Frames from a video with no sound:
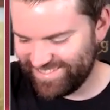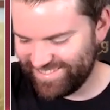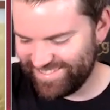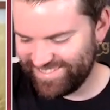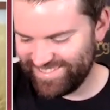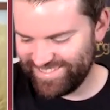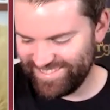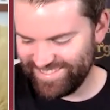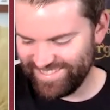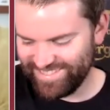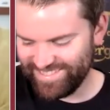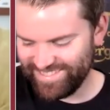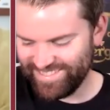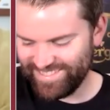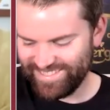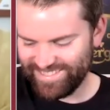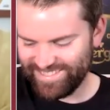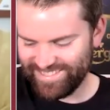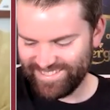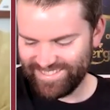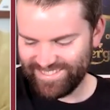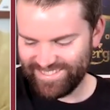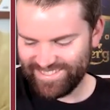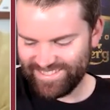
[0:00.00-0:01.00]

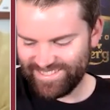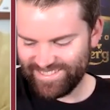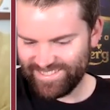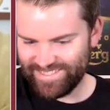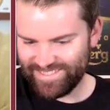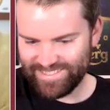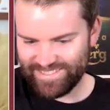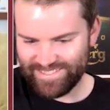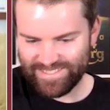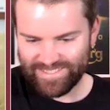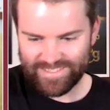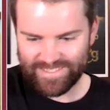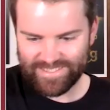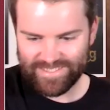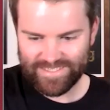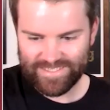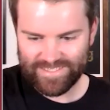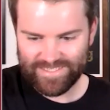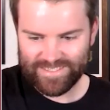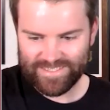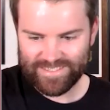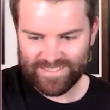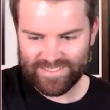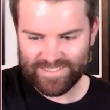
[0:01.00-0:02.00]

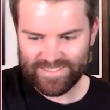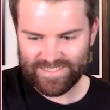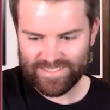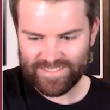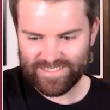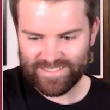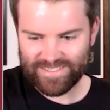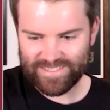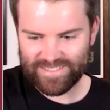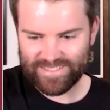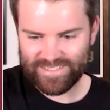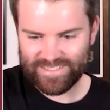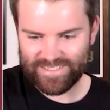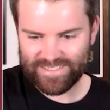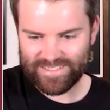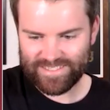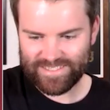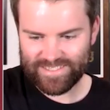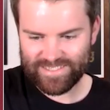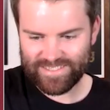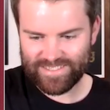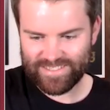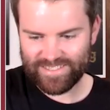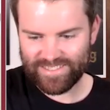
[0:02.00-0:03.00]

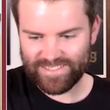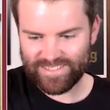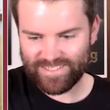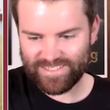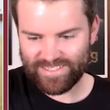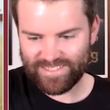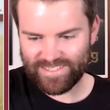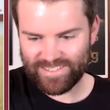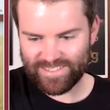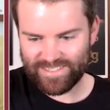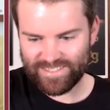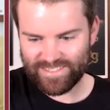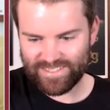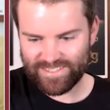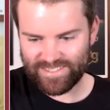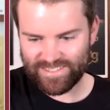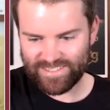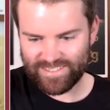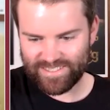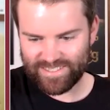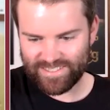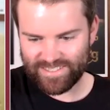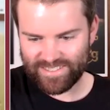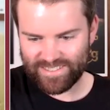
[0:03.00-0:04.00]

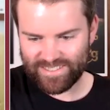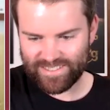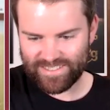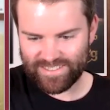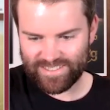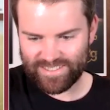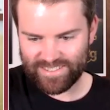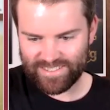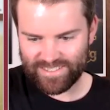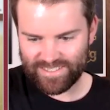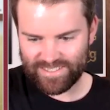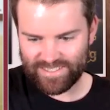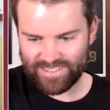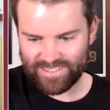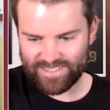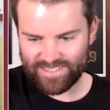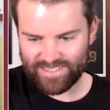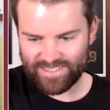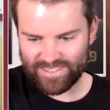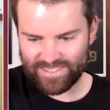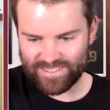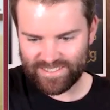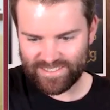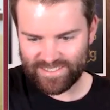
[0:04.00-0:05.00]

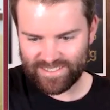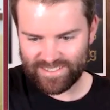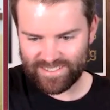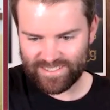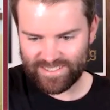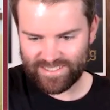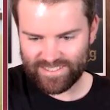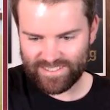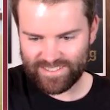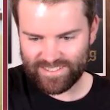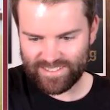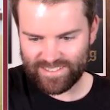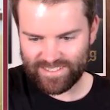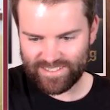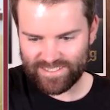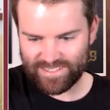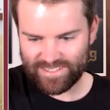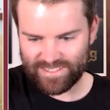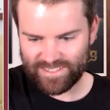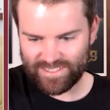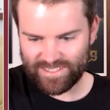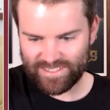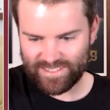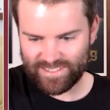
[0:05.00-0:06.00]

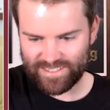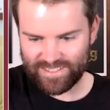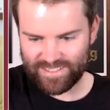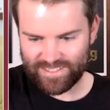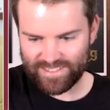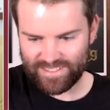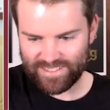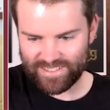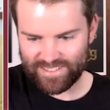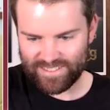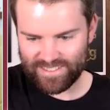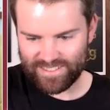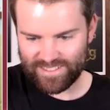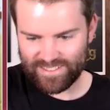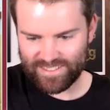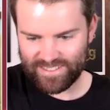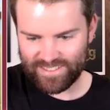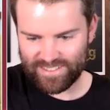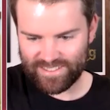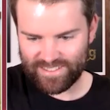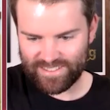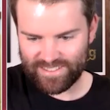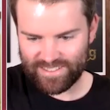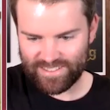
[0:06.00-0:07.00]

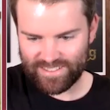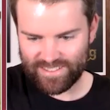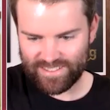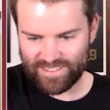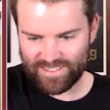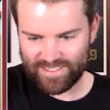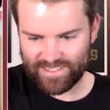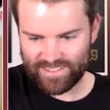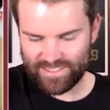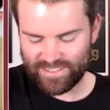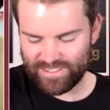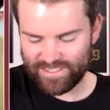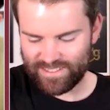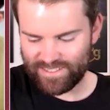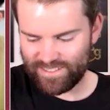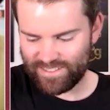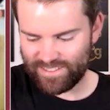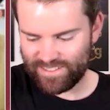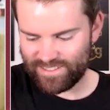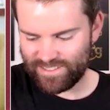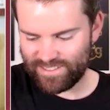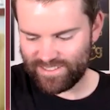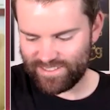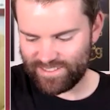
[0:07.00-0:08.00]
No words are spoken by the person on screen.